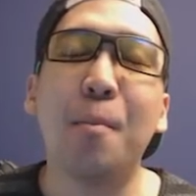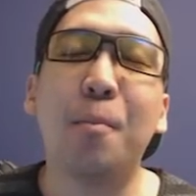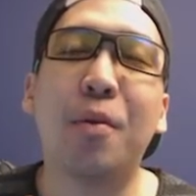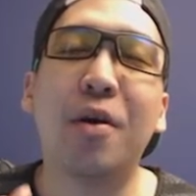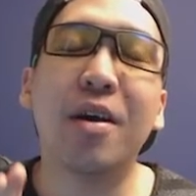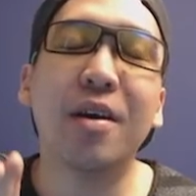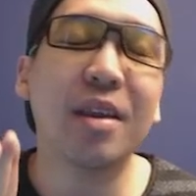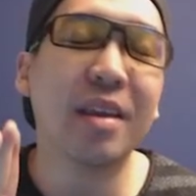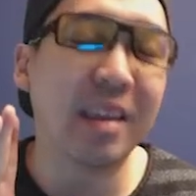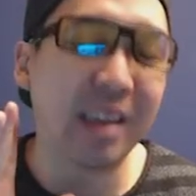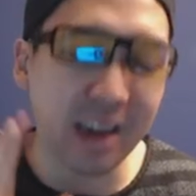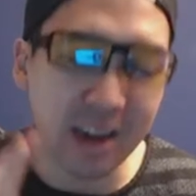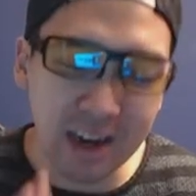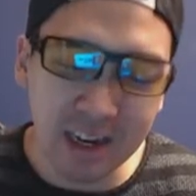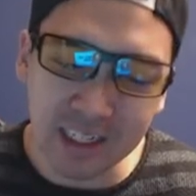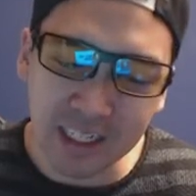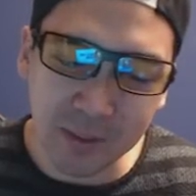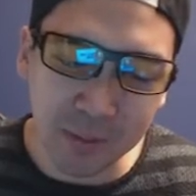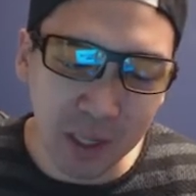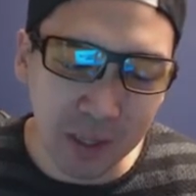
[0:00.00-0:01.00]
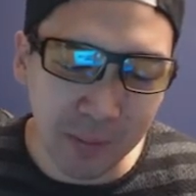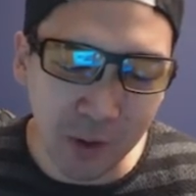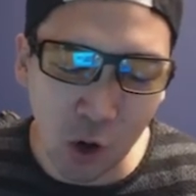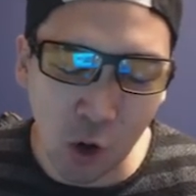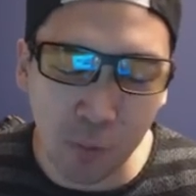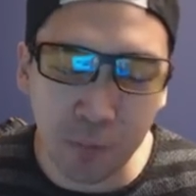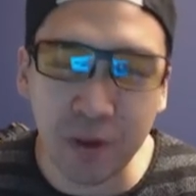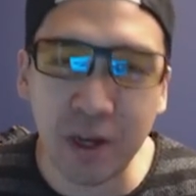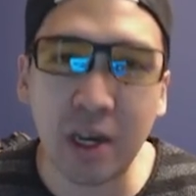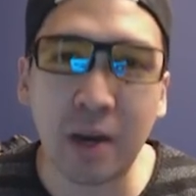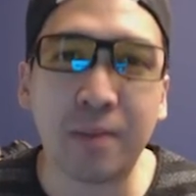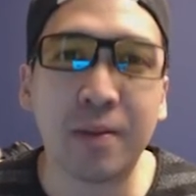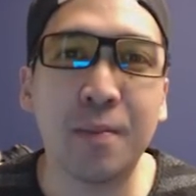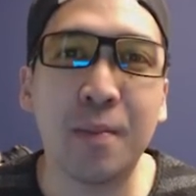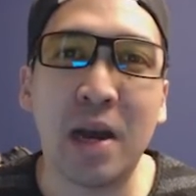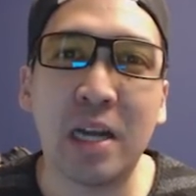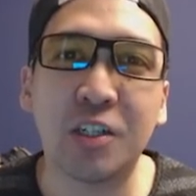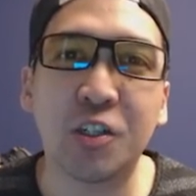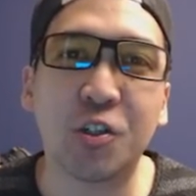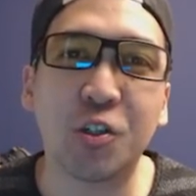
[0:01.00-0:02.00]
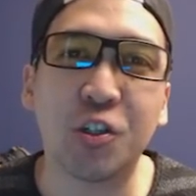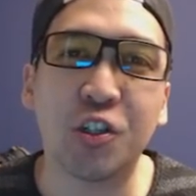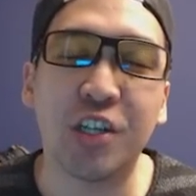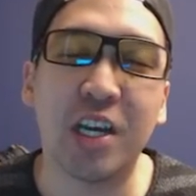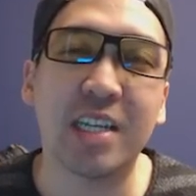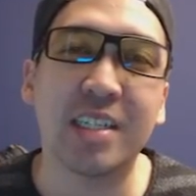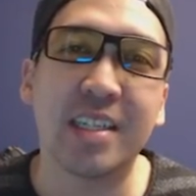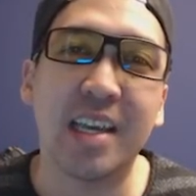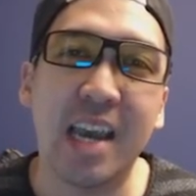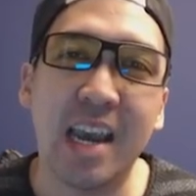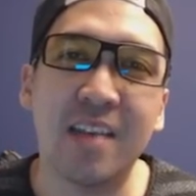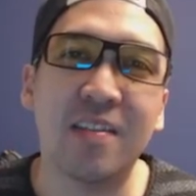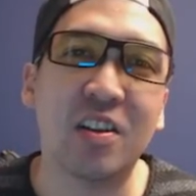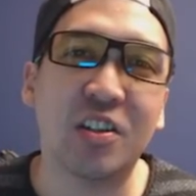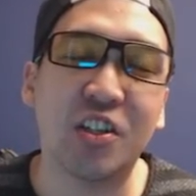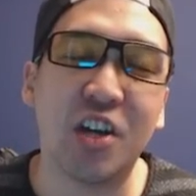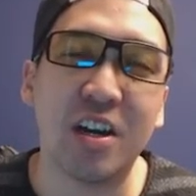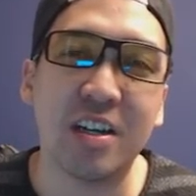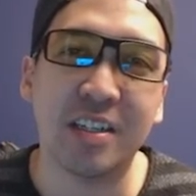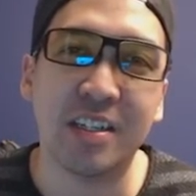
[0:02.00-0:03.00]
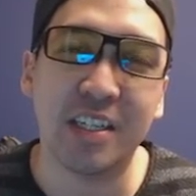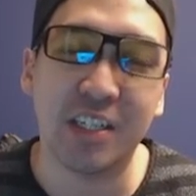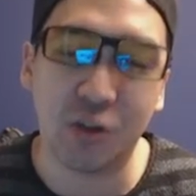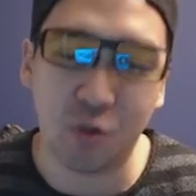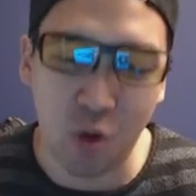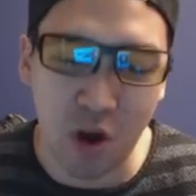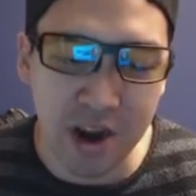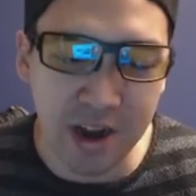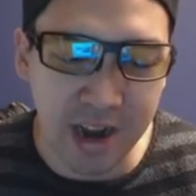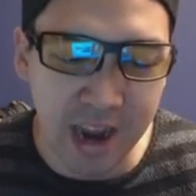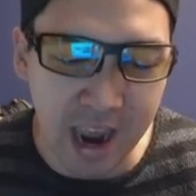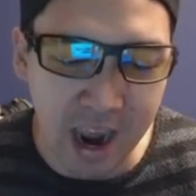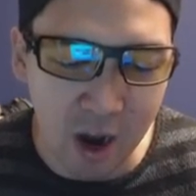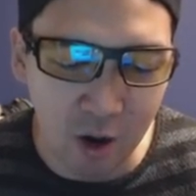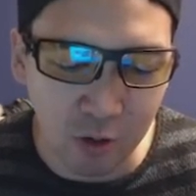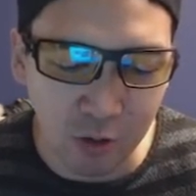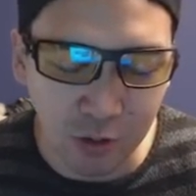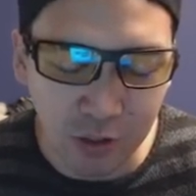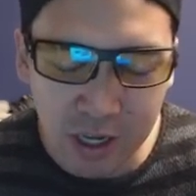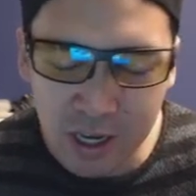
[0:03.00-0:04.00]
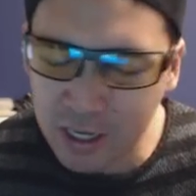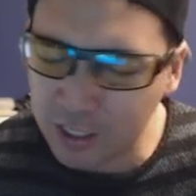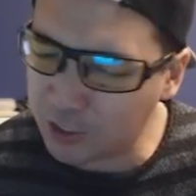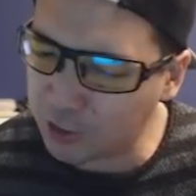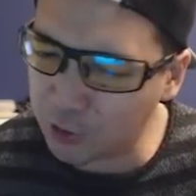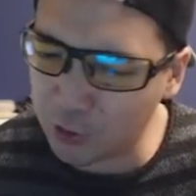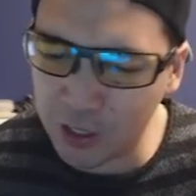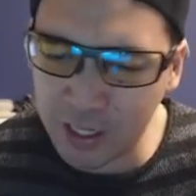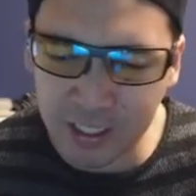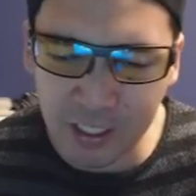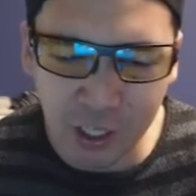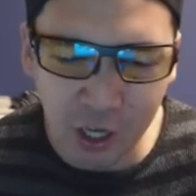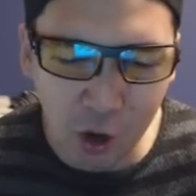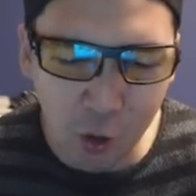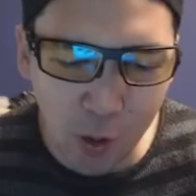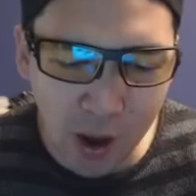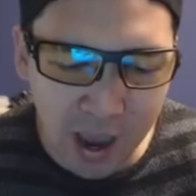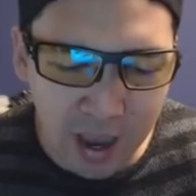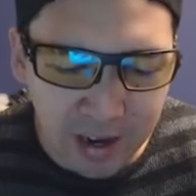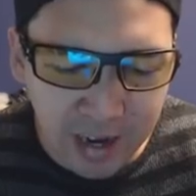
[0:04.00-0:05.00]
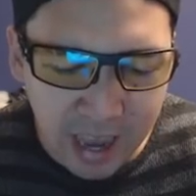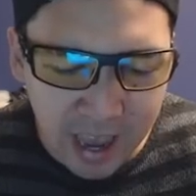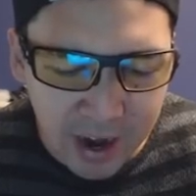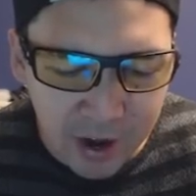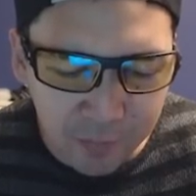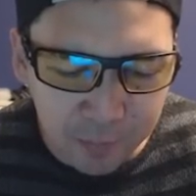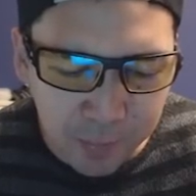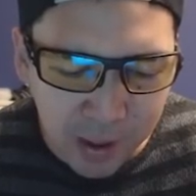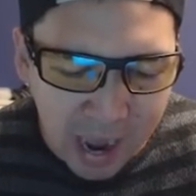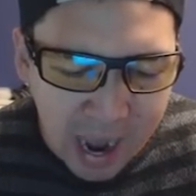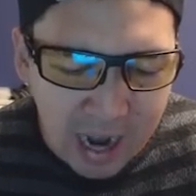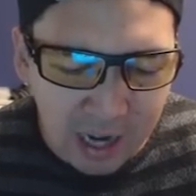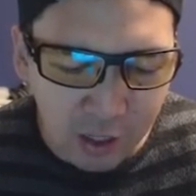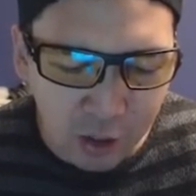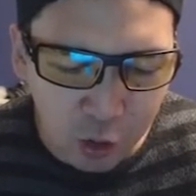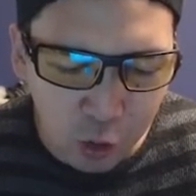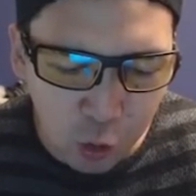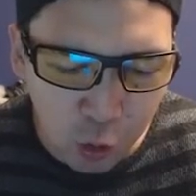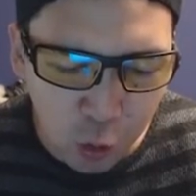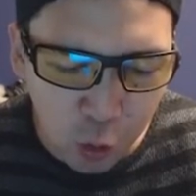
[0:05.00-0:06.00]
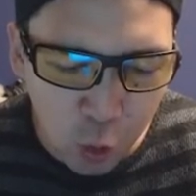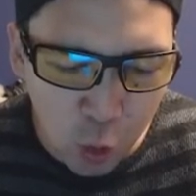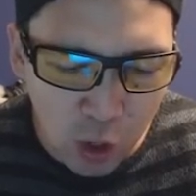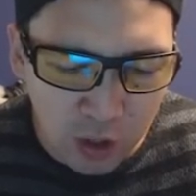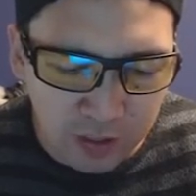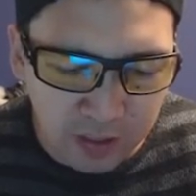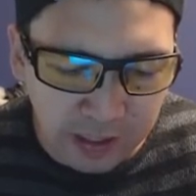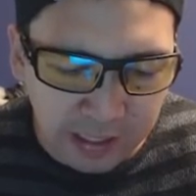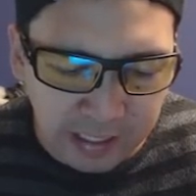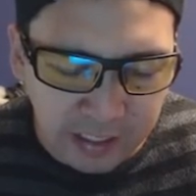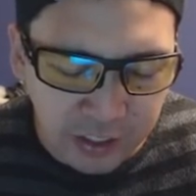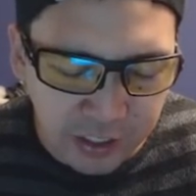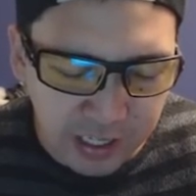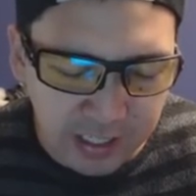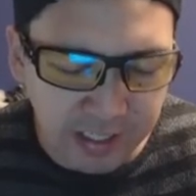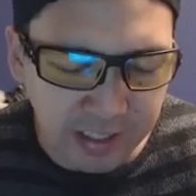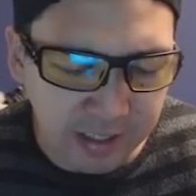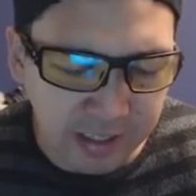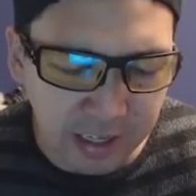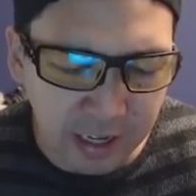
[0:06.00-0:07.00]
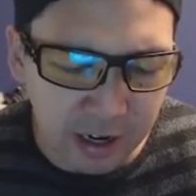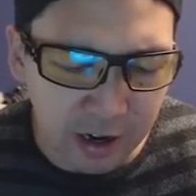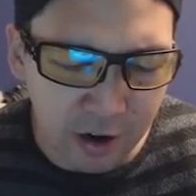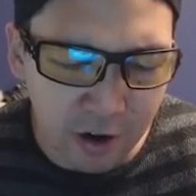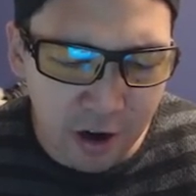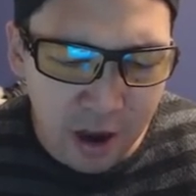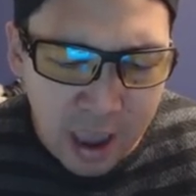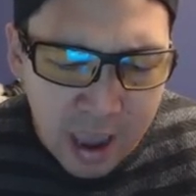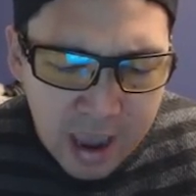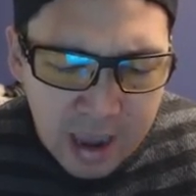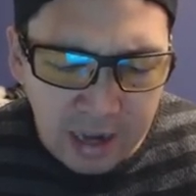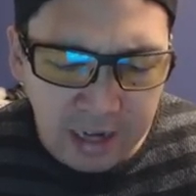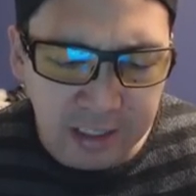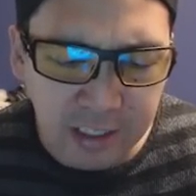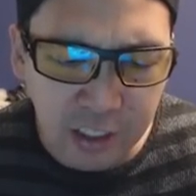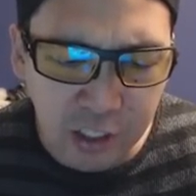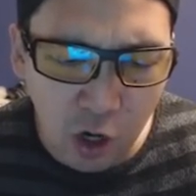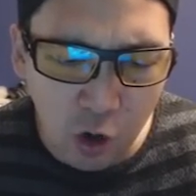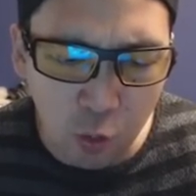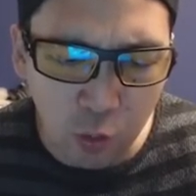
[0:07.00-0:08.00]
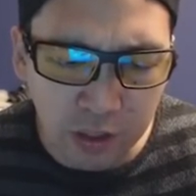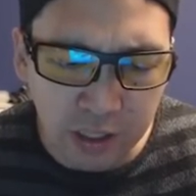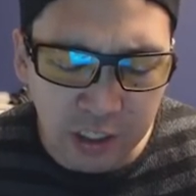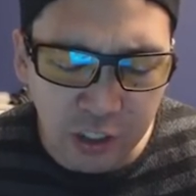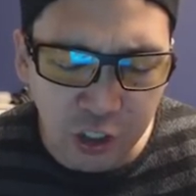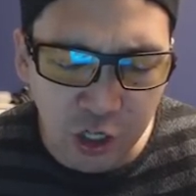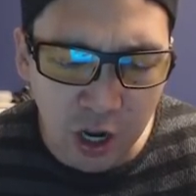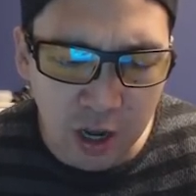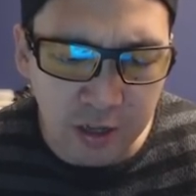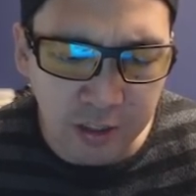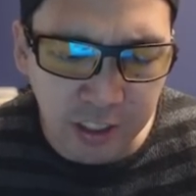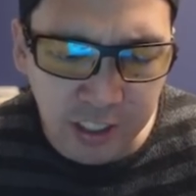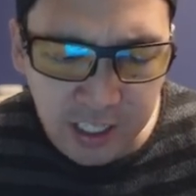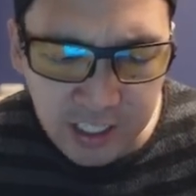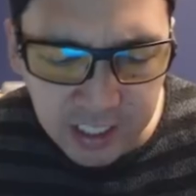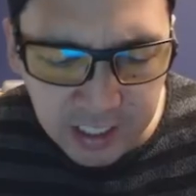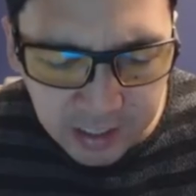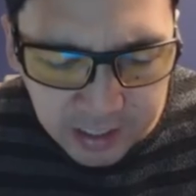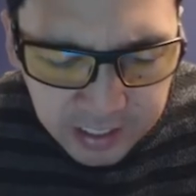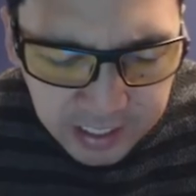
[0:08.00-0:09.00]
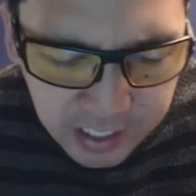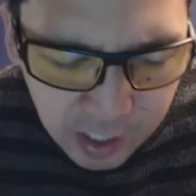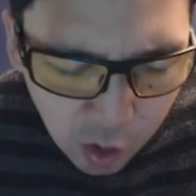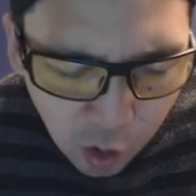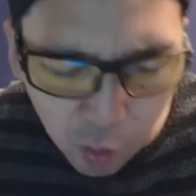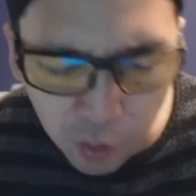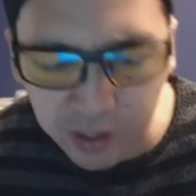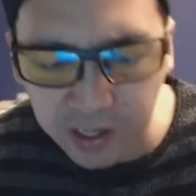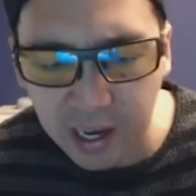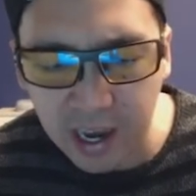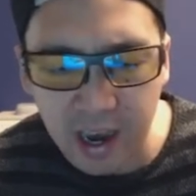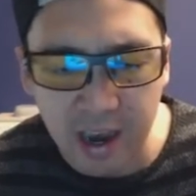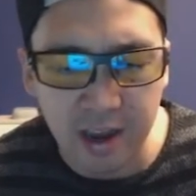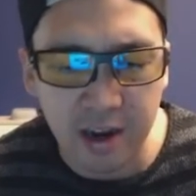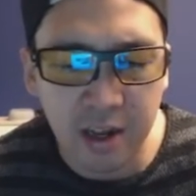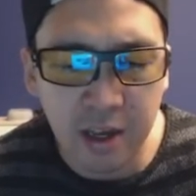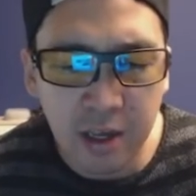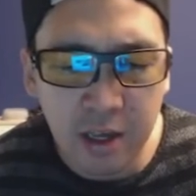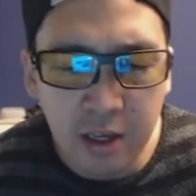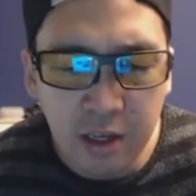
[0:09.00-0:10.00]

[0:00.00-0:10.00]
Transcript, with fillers: But guys, I'm going to be opening up the magical chest and the giant chest right now. So let's go ahead and head it back to the chest here and start with the giant chest. Let's see what we get.